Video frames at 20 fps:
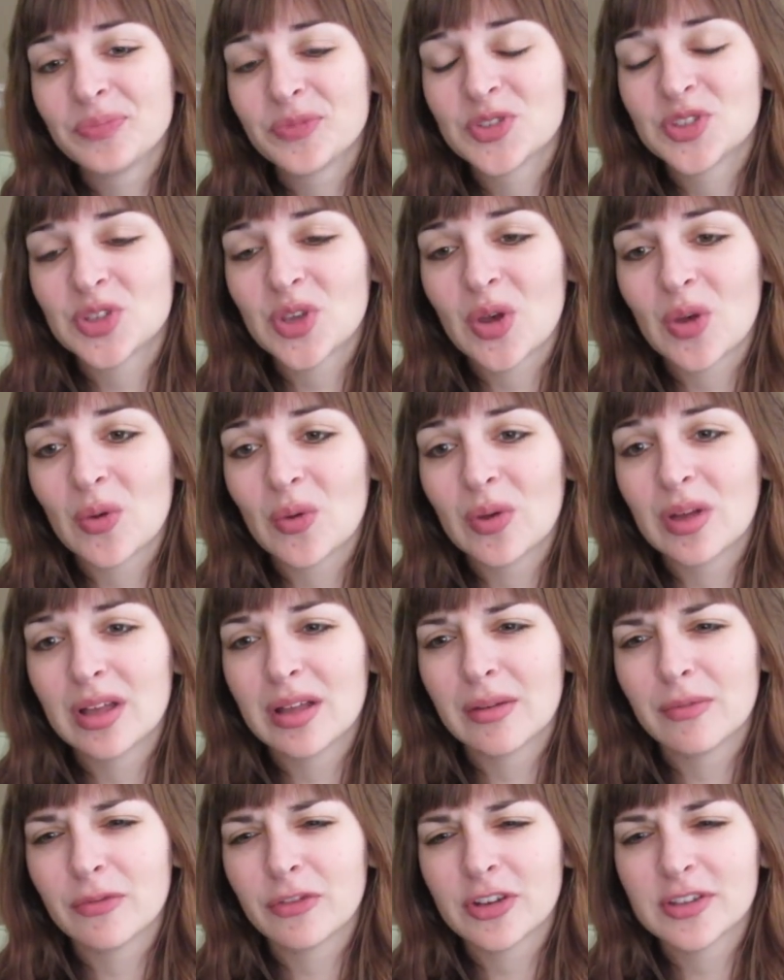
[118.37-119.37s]
So,
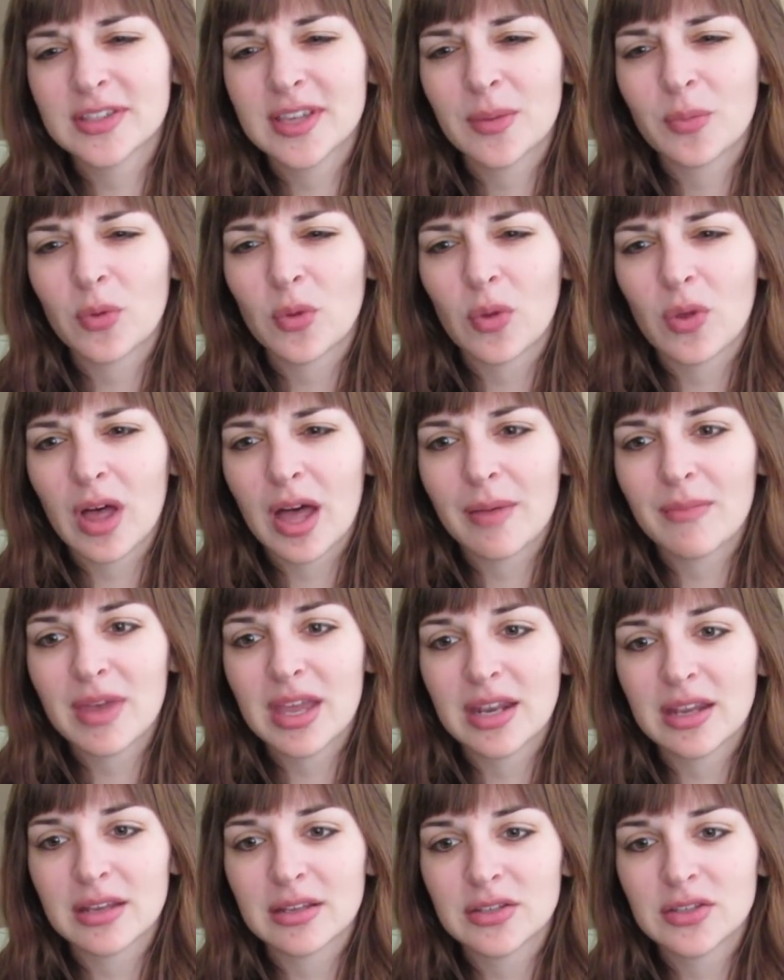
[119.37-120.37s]
um, for example, I
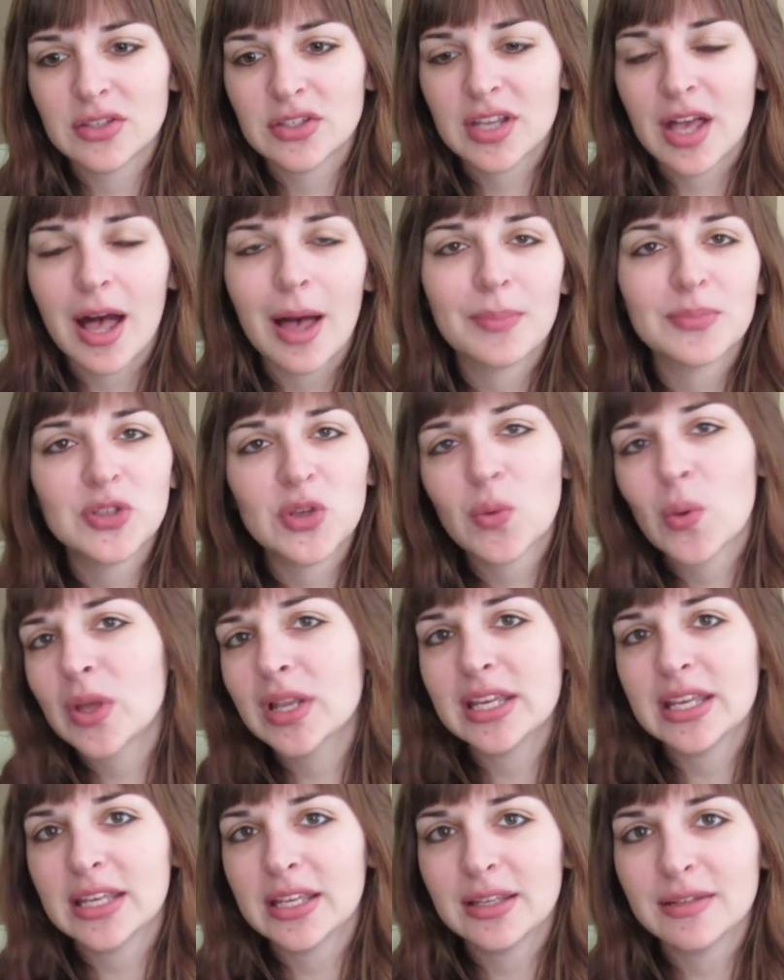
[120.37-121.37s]
made a top
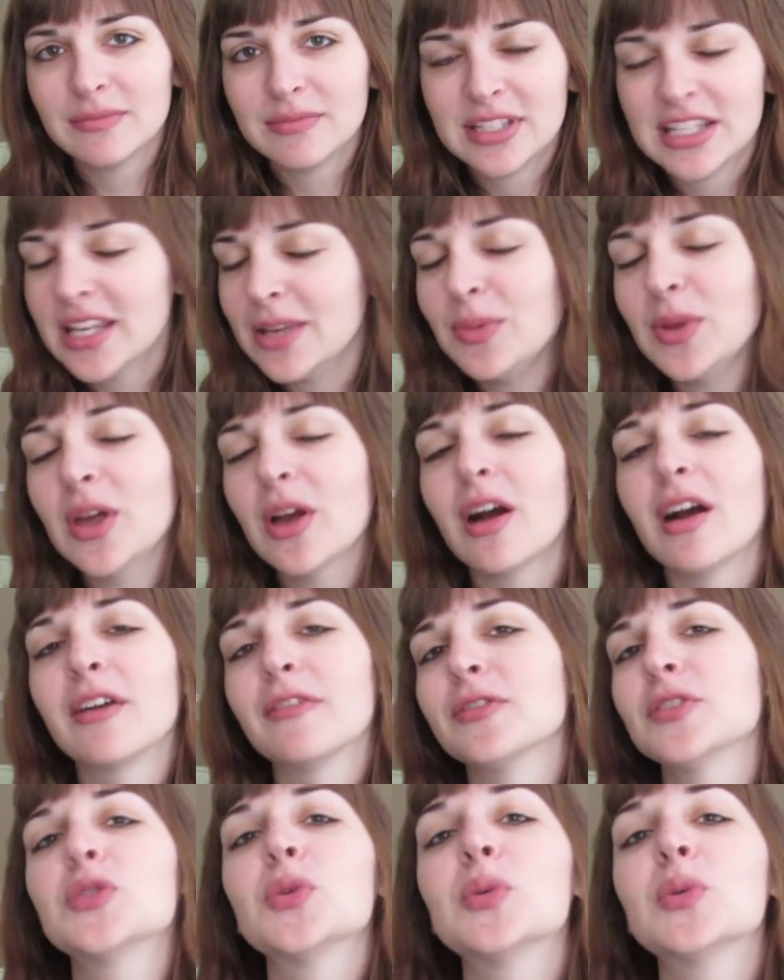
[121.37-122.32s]
20 TBR for